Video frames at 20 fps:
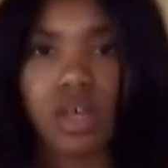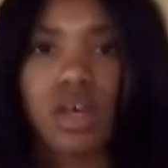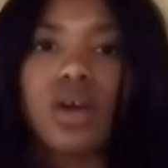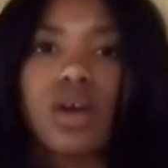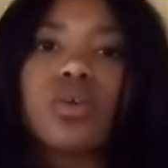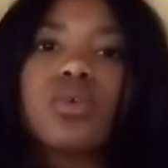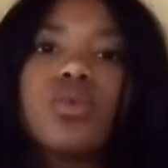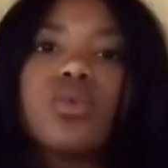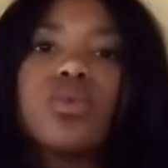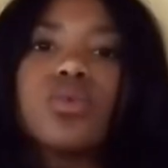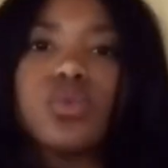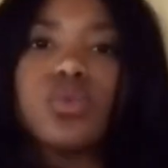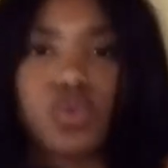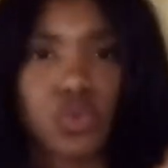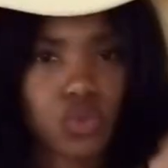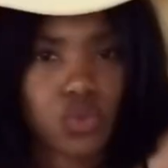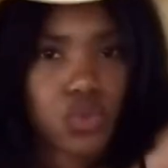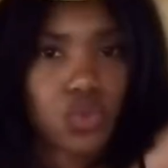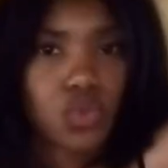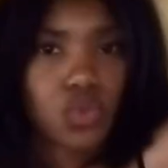
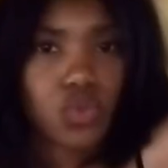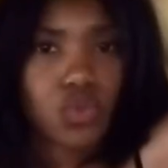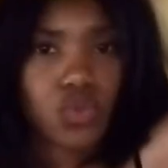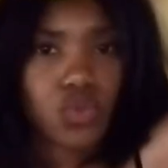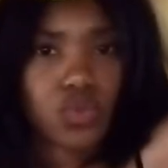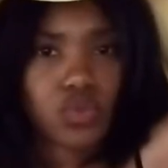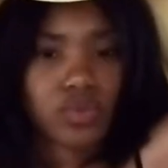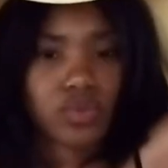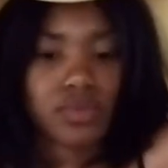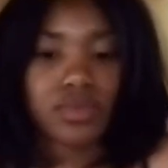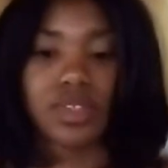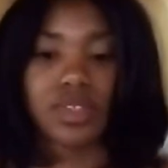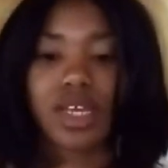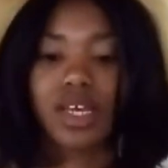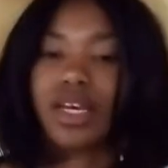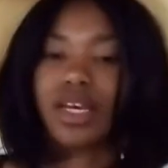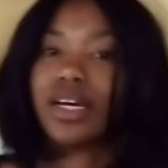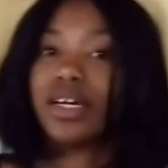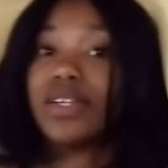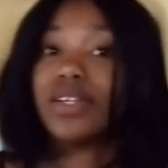"Ooh."
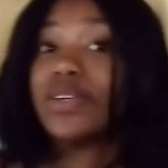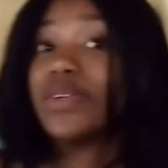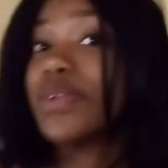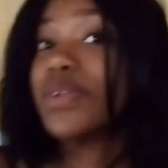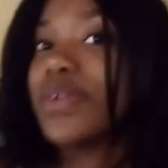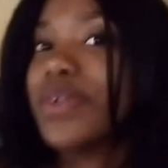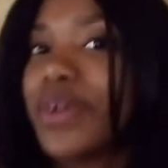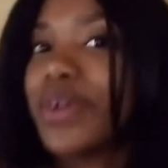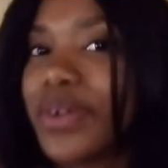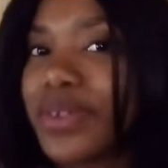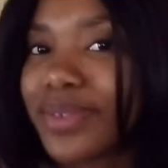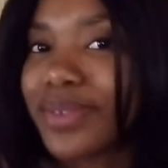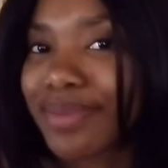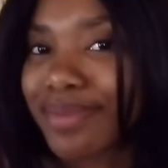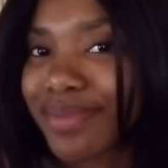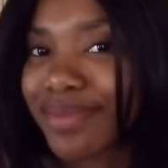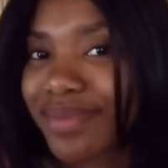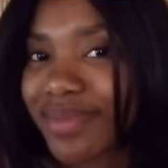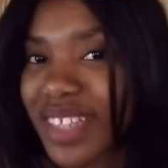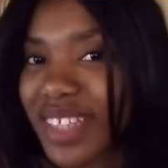No.
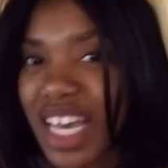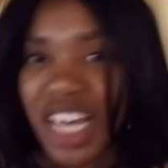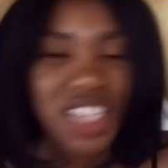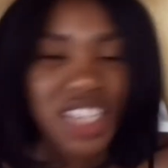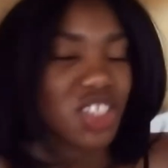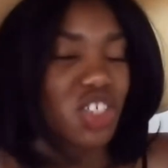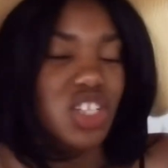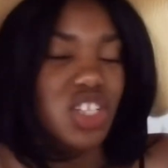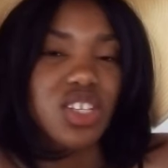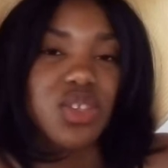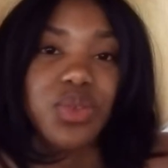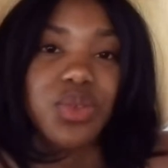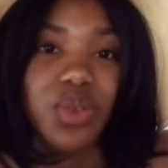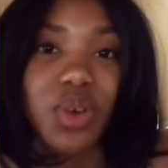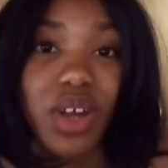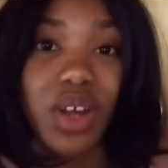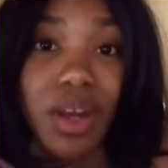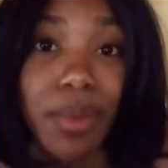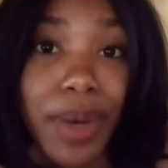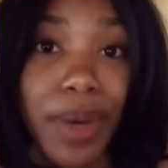She is
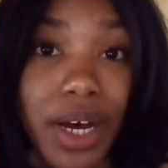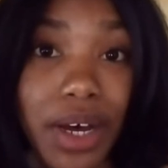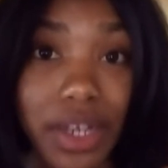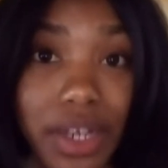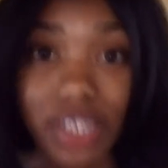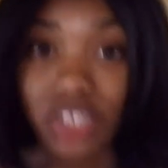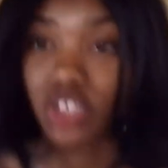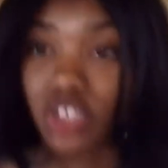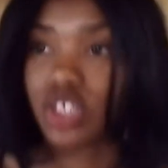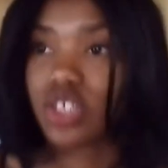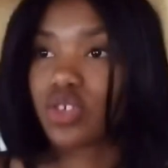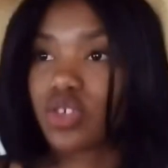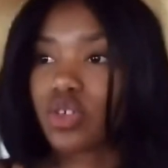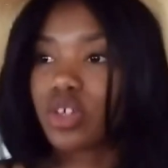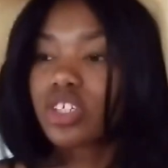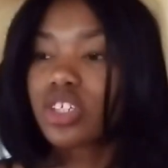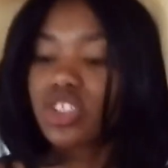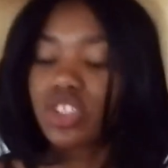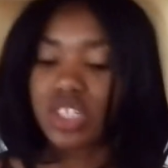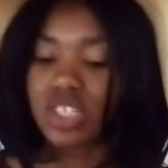not about it. She is
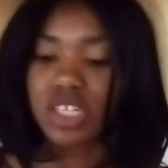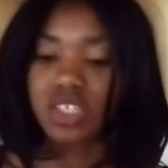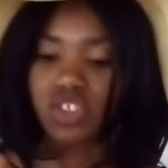not. She is